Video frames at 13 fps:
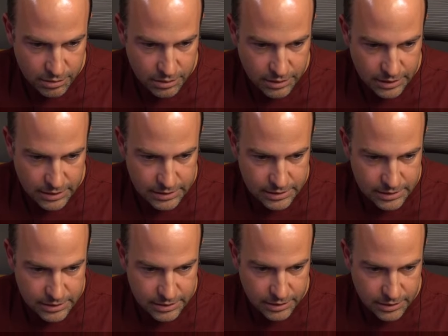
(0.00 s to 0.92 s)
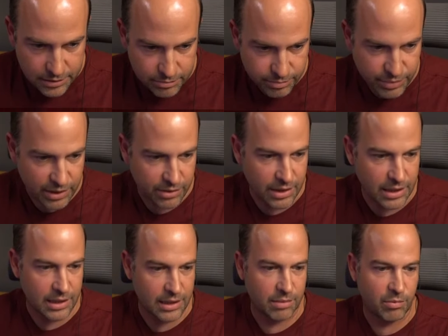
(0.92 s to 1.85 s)
Let's see about
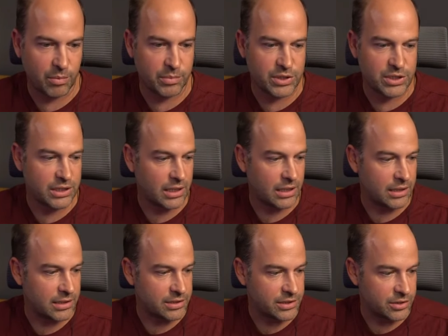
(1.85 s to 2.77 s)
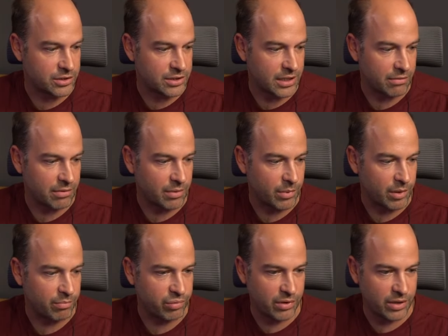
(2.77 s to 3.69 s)
that. And then when we say, let's just get rid of my
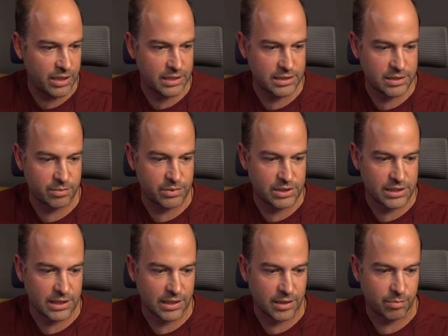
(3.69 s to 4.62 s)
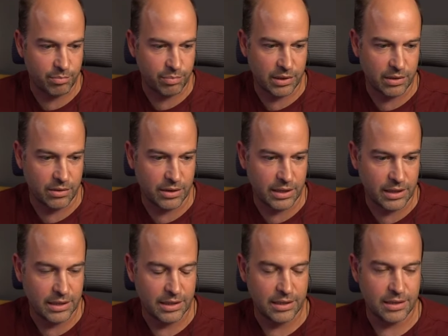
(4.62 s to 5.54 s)
brightness, and we say apply,
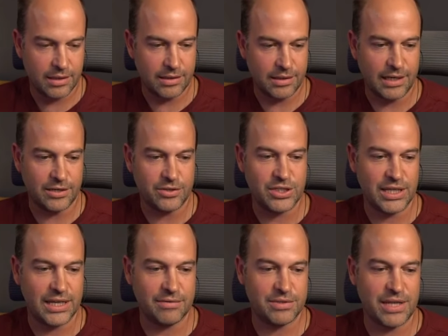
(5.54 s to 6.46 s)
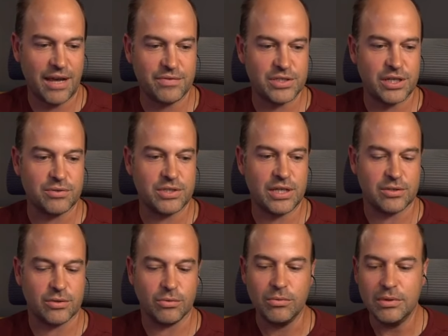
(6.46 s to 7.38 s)
then you see it was ever so
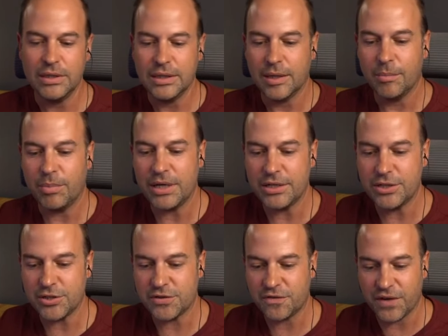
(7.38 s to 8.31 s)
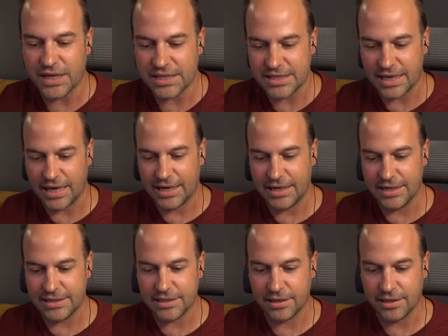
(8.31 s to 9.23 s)
subtle, but it just fixed that
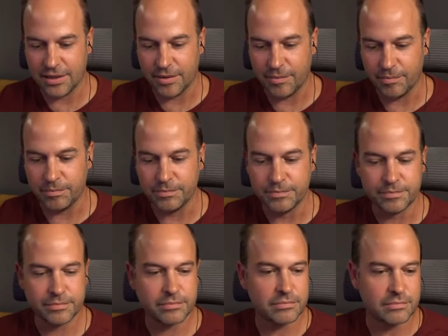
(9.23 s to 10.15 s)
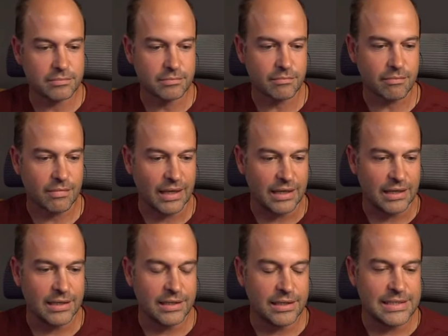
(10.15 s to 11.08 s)
little
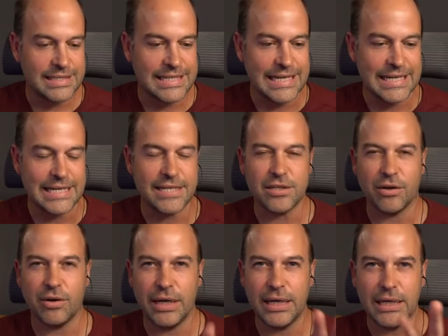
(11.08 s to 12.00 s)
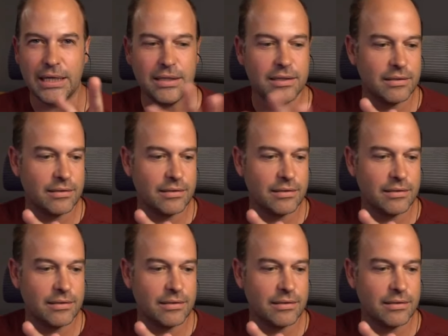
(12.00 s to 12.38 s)
teeny tiny